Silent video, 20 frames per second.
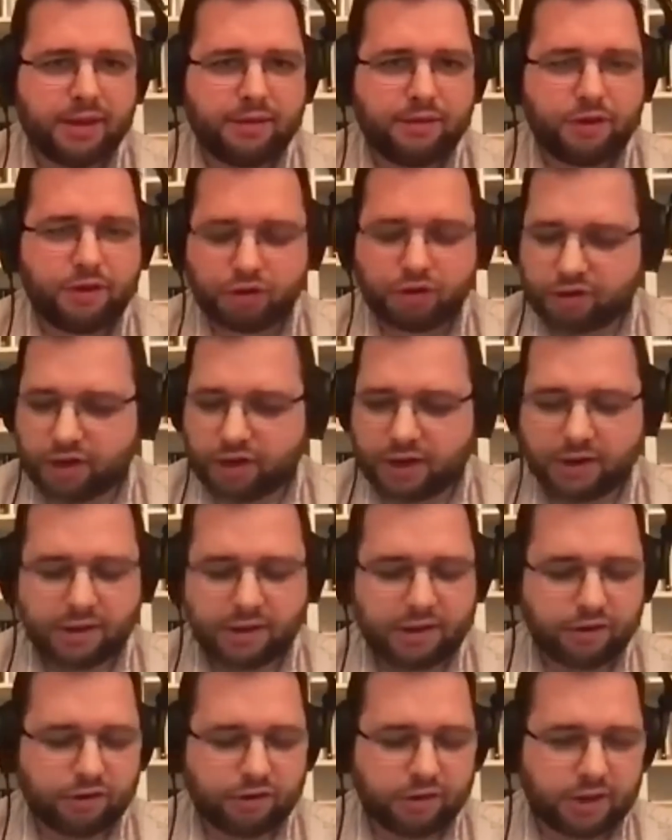future second
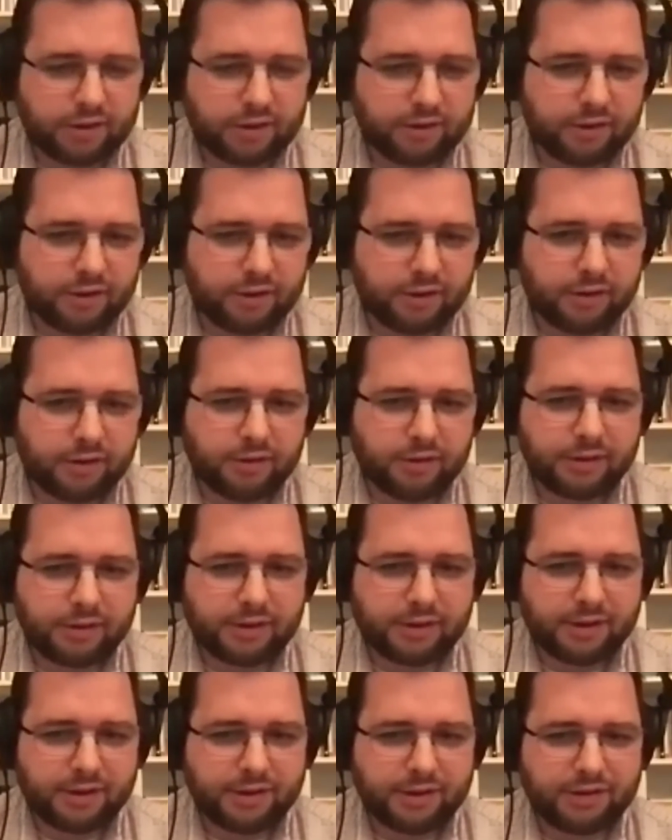edition that still
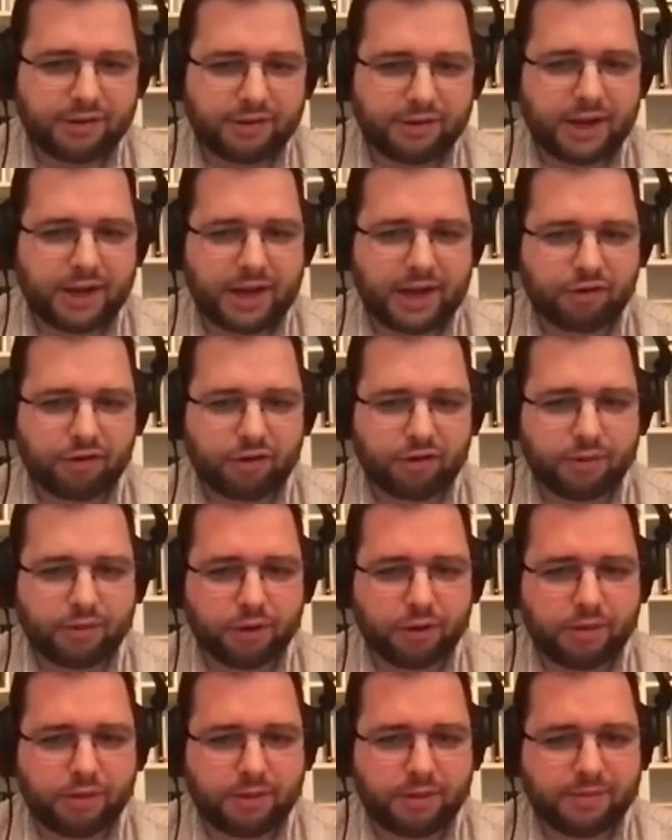uh, is not actually
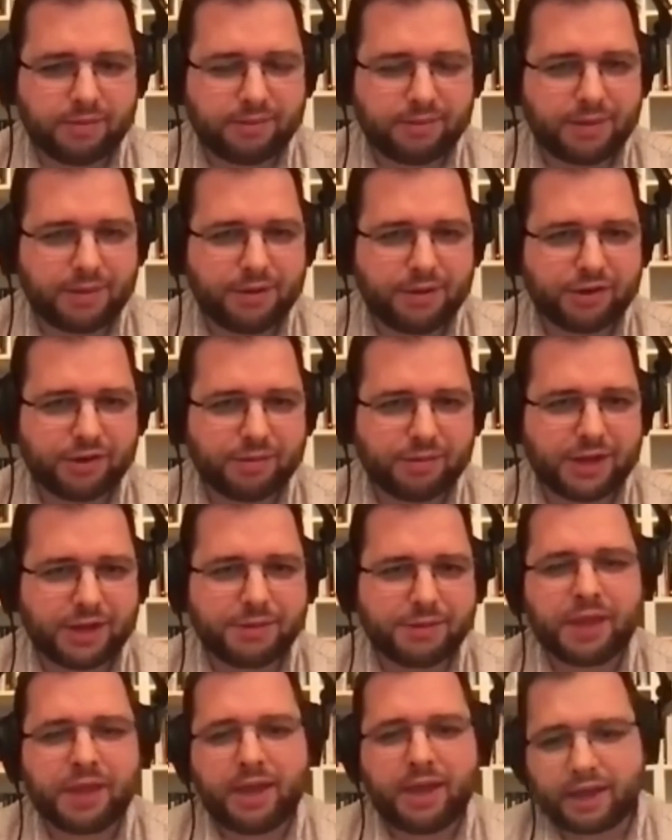real, but maybe
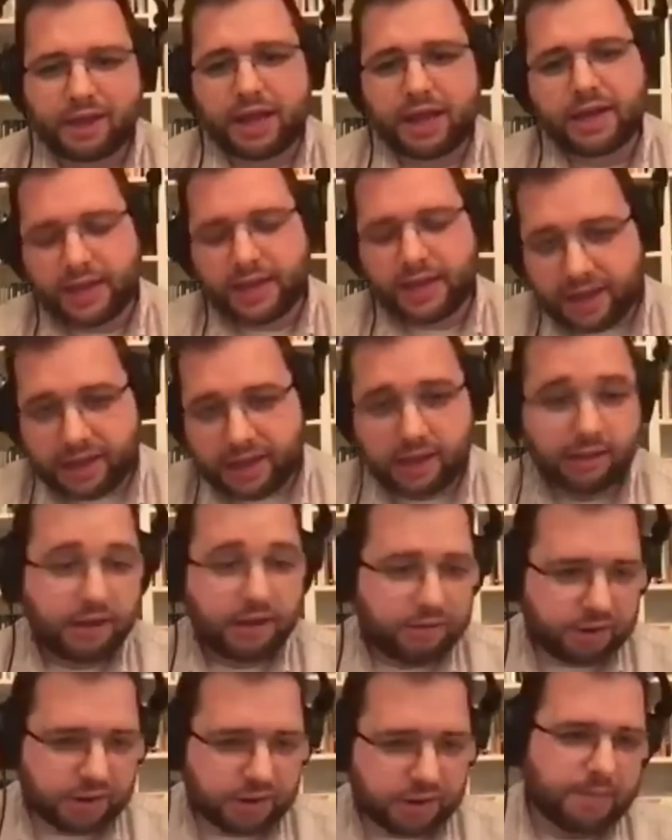someday that I can add at
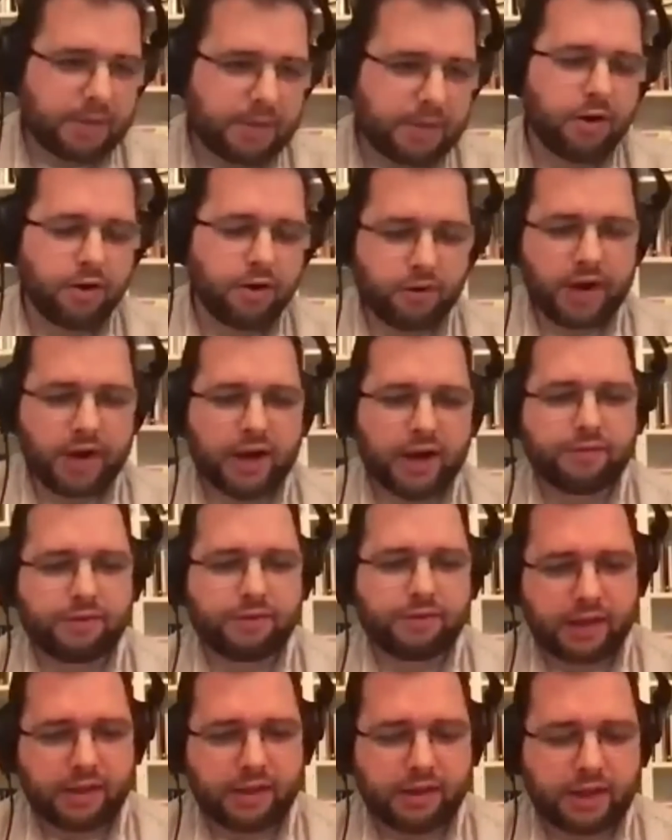least in that paragraph
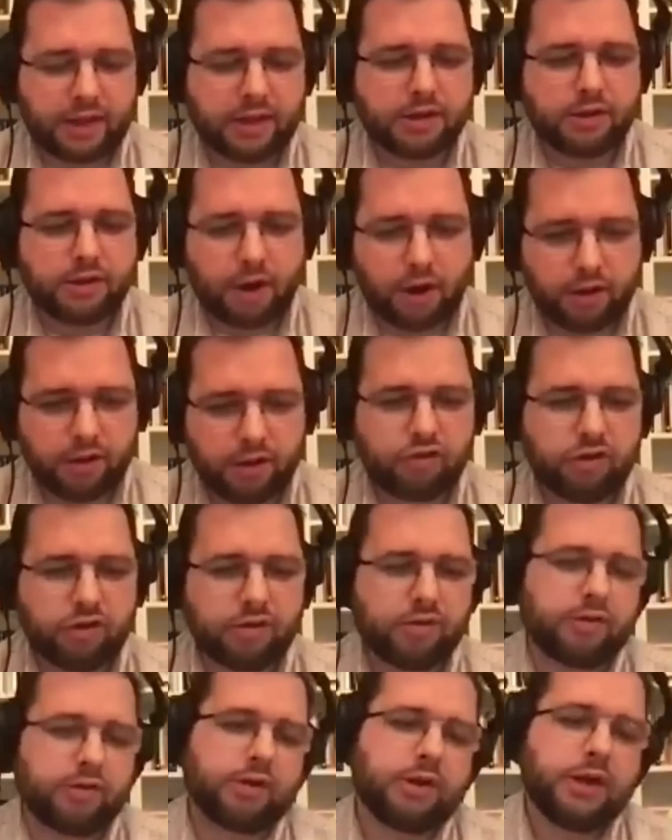that that
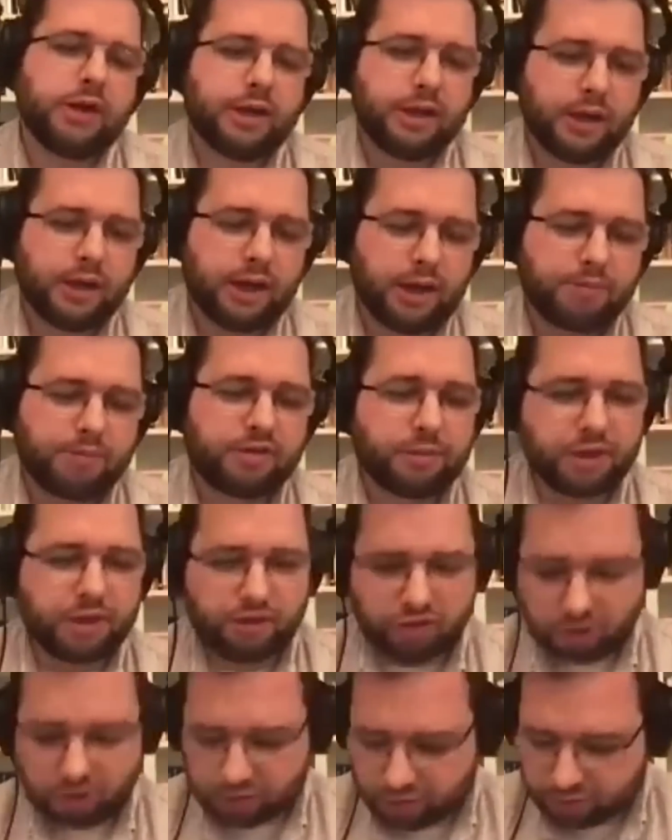acknowledges um, some of
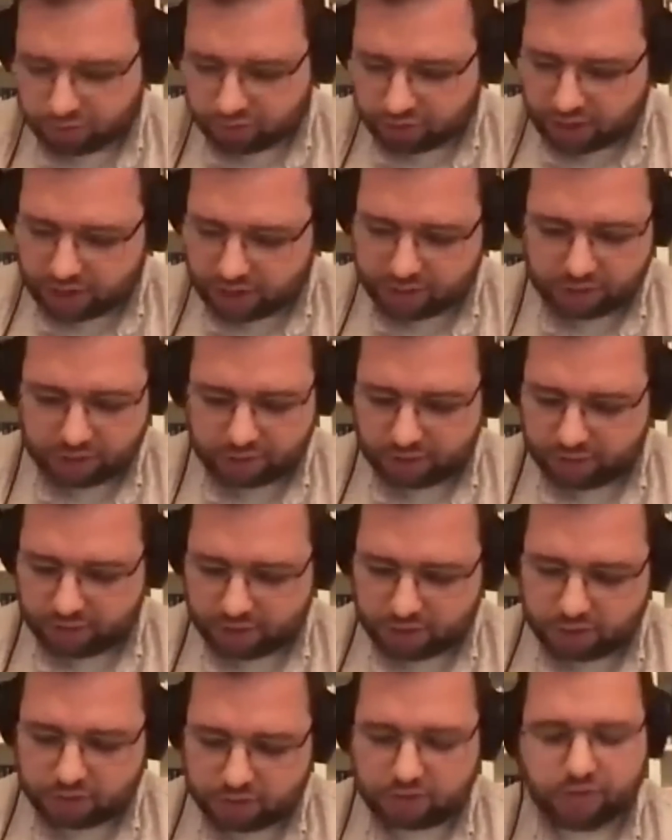the journals i took
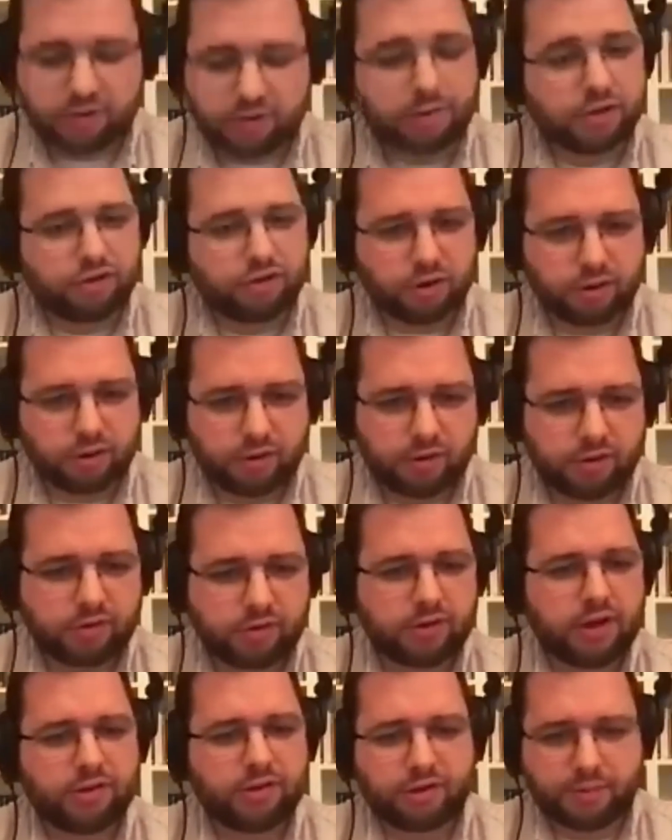even notes here some of the
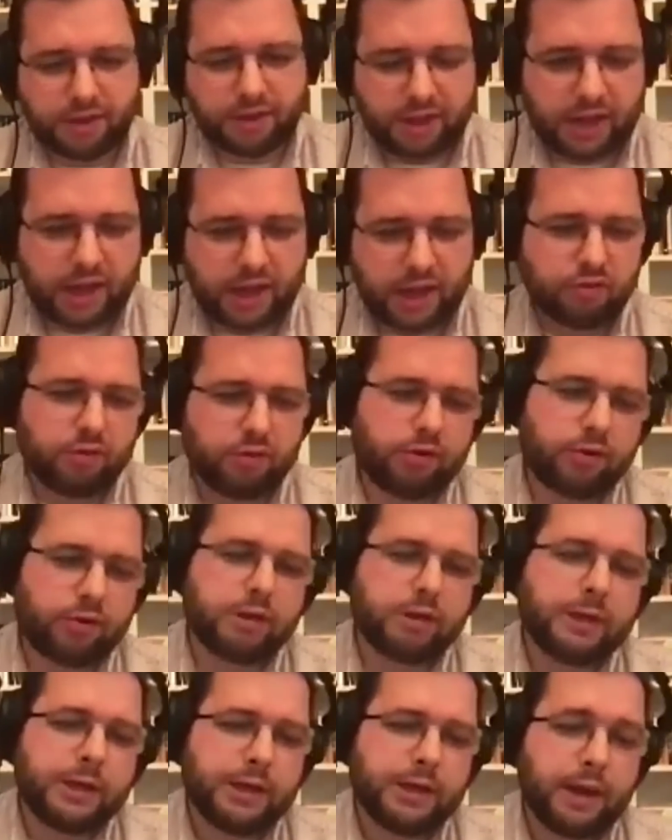journals and some of the
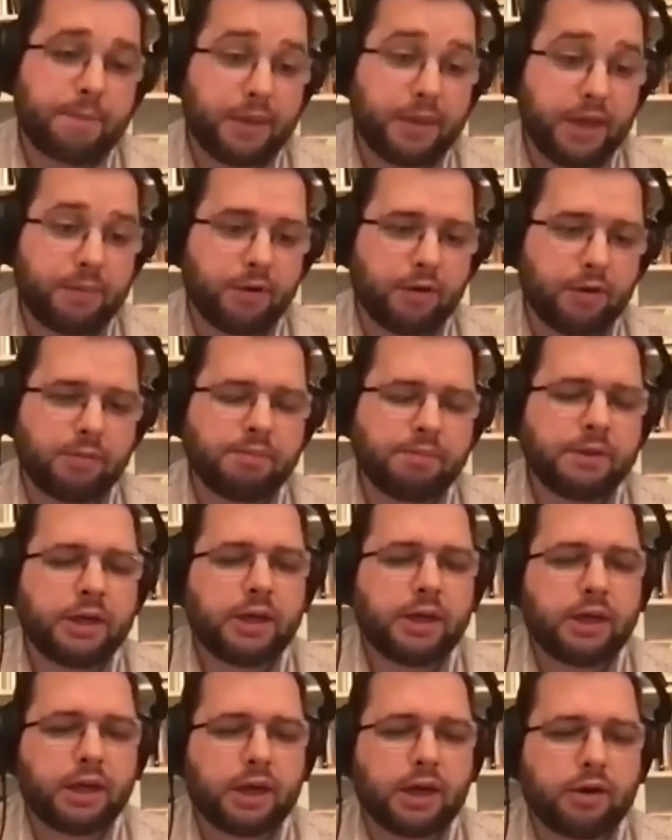actual uh, people
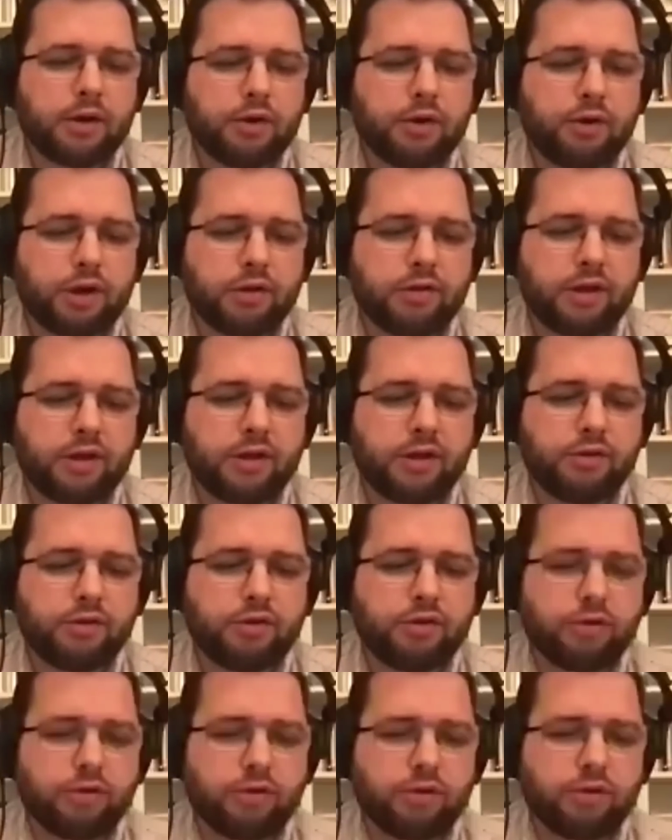uh, who continue
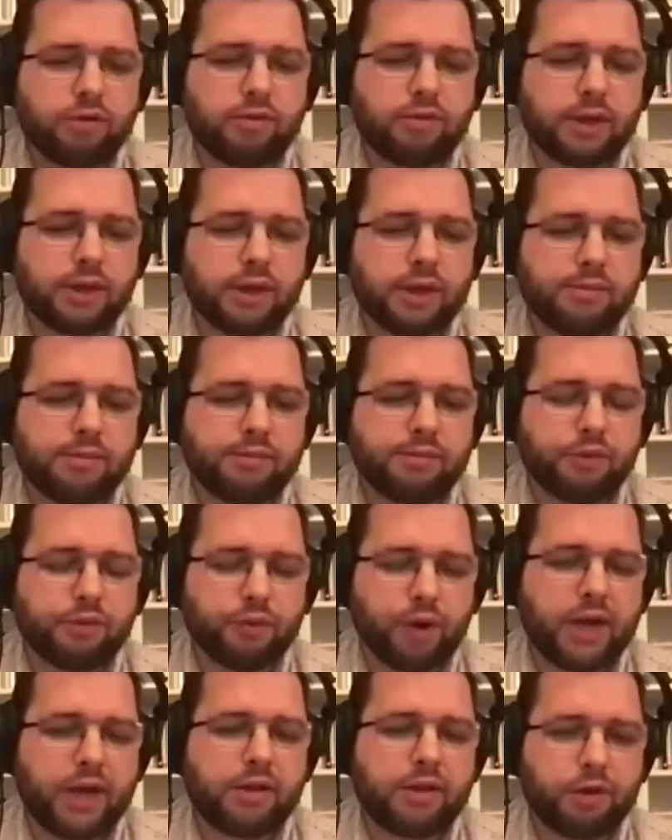to um,
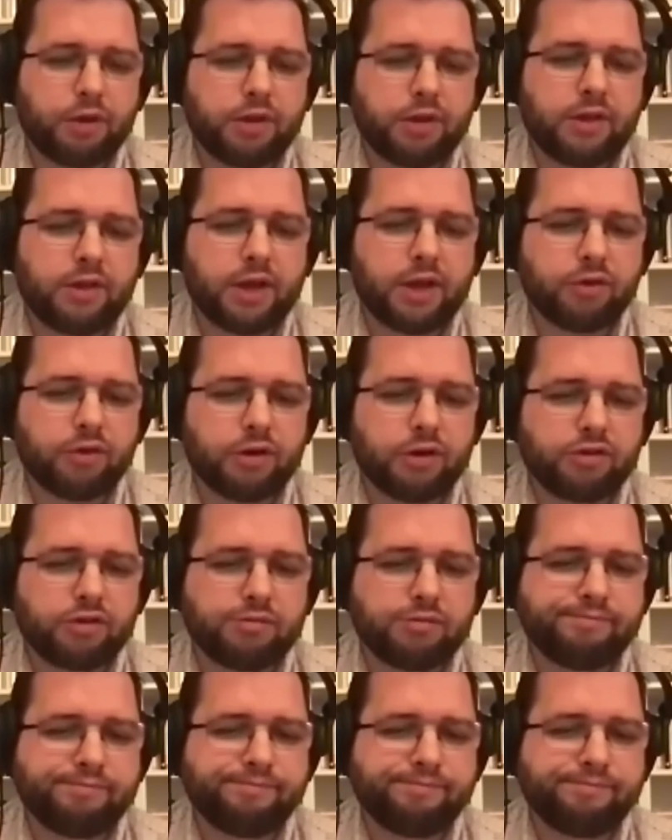write within that tradition.